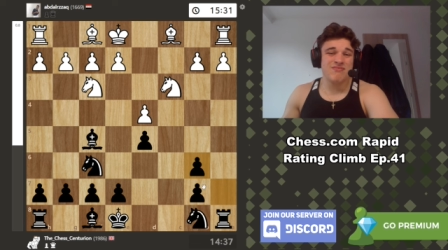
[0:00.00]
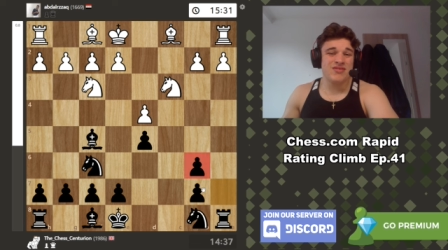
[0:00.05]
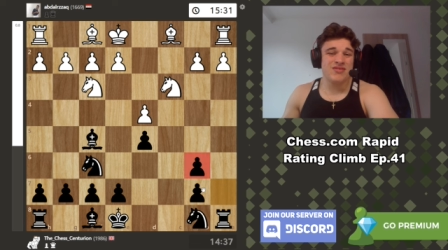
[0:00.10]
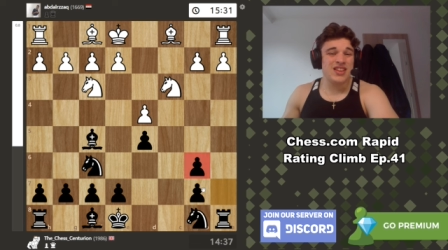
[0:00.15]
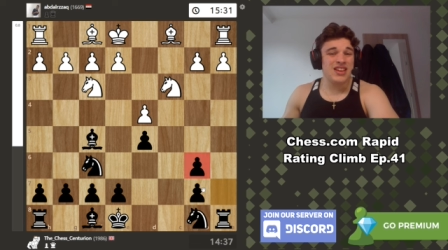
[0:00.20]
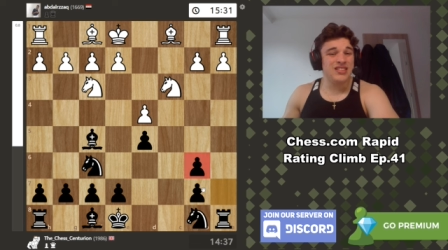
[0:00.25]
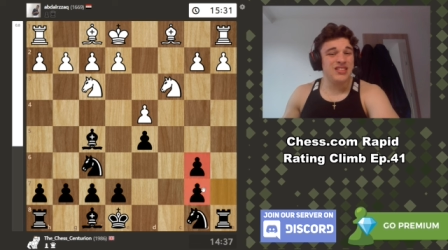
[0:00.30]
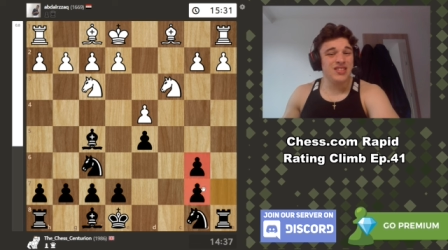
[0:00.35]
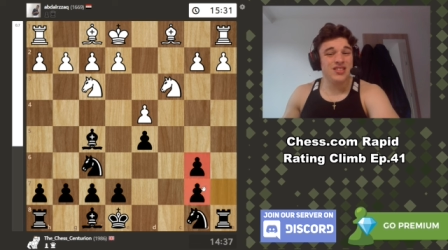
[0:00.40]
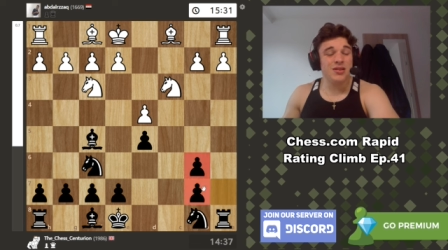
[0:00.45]

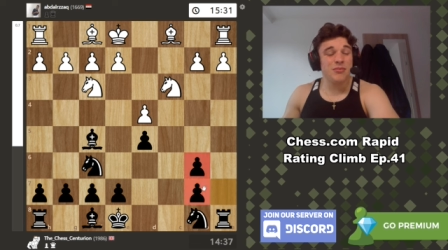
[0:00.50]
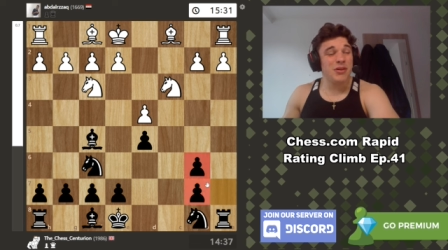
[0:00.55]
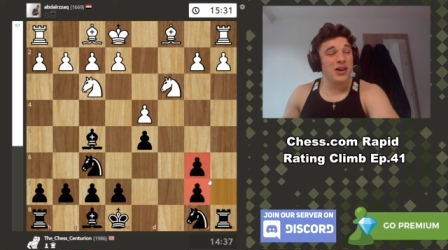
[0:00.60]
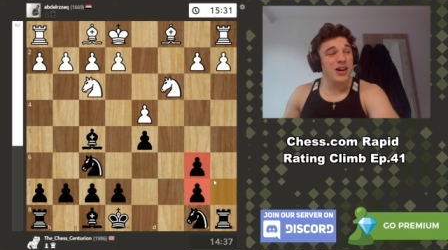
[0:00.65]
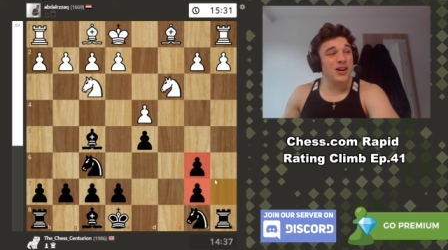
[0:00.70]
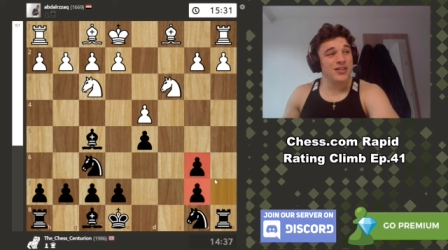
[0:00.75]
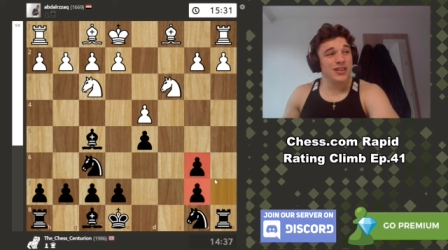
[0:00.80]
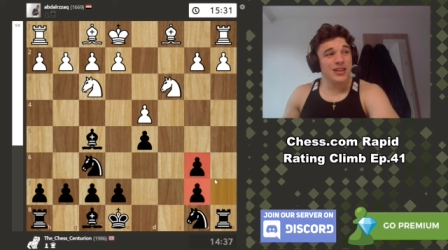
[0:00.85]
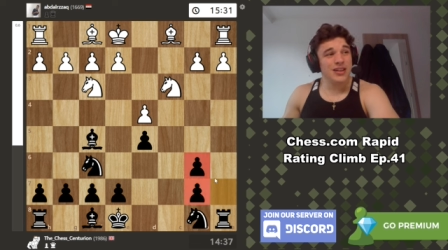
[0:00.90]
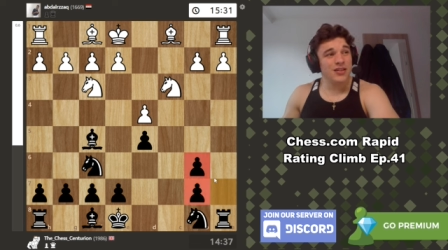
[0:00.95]
these are some
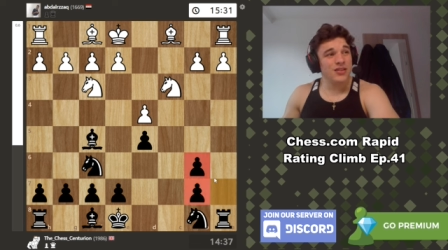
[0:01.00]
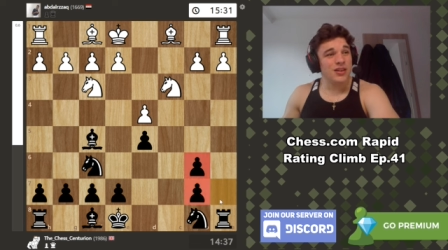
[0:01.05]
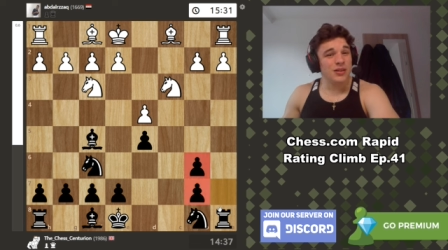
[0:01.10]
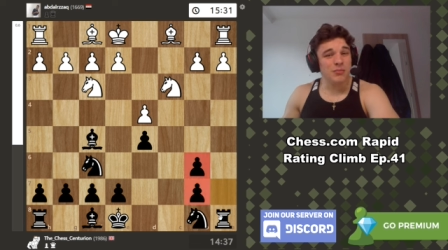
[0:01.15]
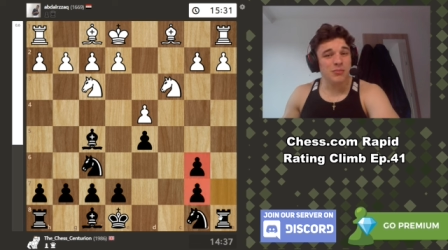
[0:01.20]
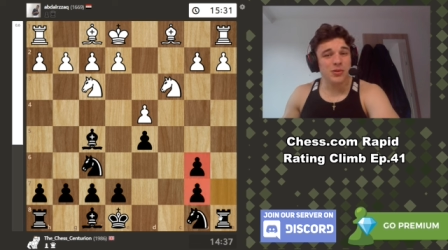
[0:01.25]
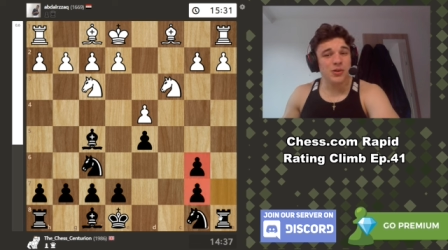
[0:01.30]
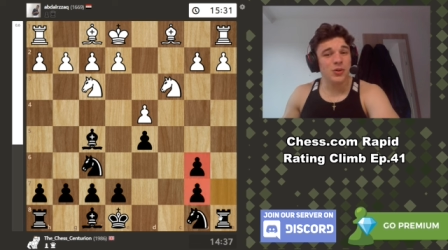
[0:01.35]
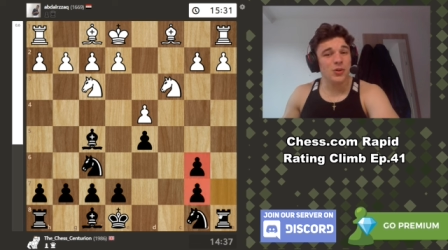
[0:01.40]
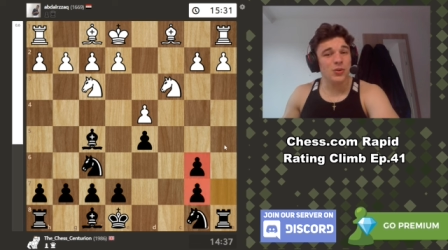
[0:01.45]
ugly looking
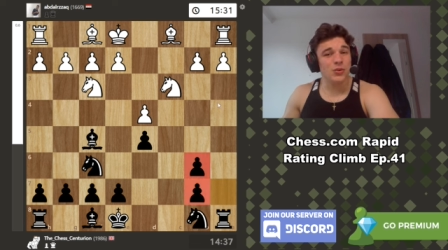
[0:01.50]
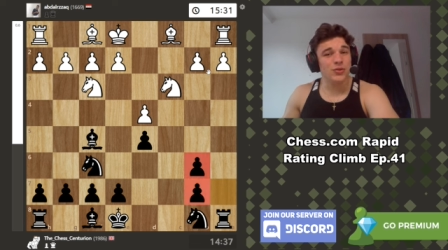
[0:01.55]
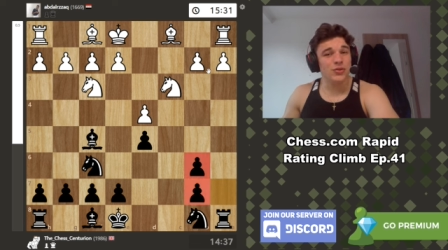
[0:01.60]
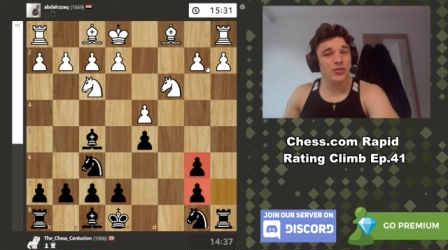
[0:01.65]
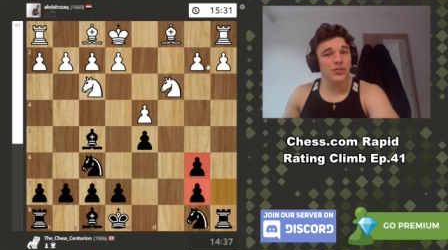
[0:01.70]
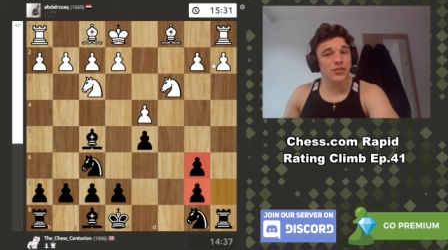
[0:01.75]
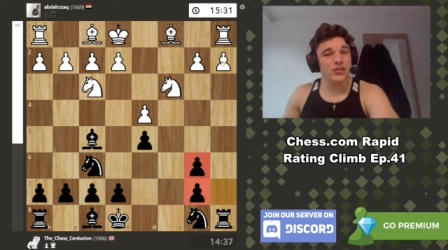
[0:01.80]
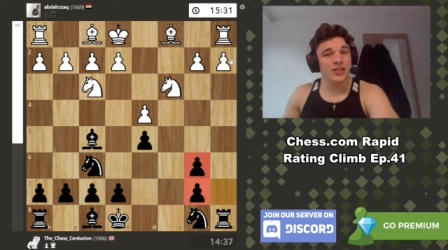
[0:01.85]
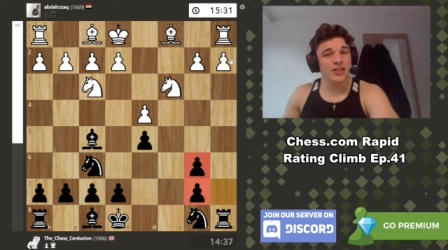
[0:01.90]
pawns.